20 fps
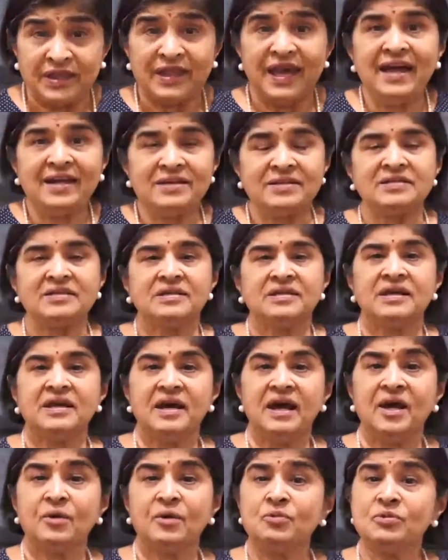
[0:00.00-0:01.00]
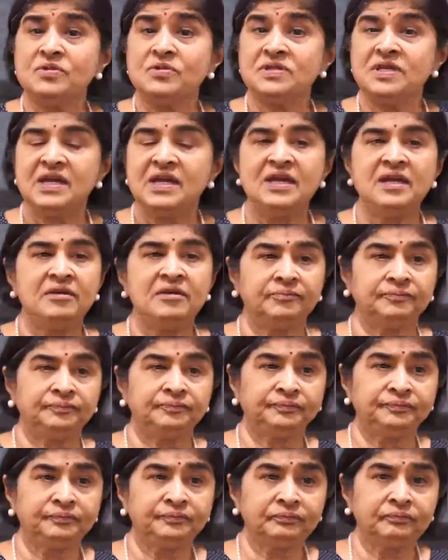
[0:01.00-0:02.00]
with that, I would say,
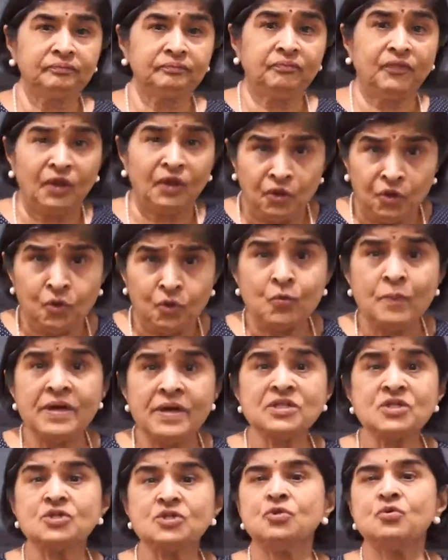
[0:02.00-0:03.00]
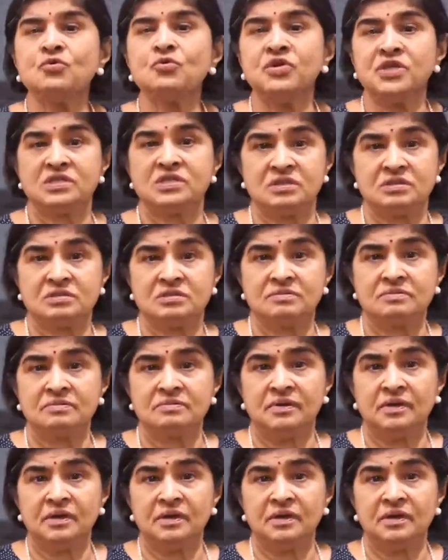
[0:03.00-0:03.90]
you must know this.